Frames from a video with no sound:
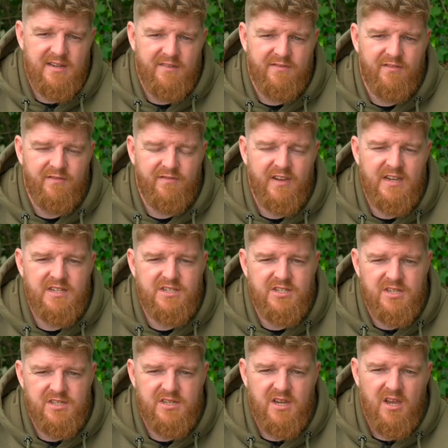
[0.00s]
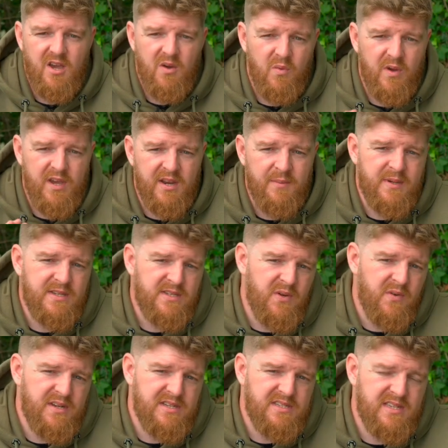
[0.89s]
different features. We're going to be
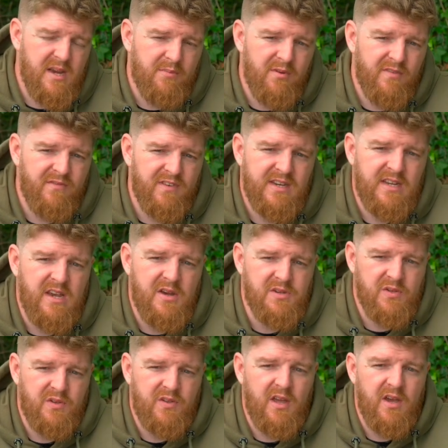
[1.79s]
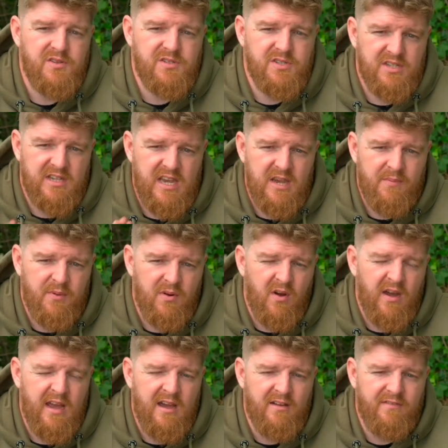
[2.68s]
doing separate videos on those, so keep an
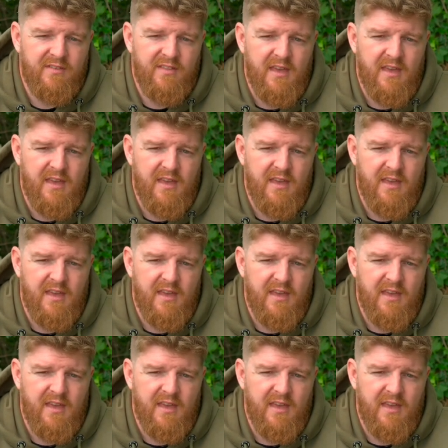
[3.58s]
eye out for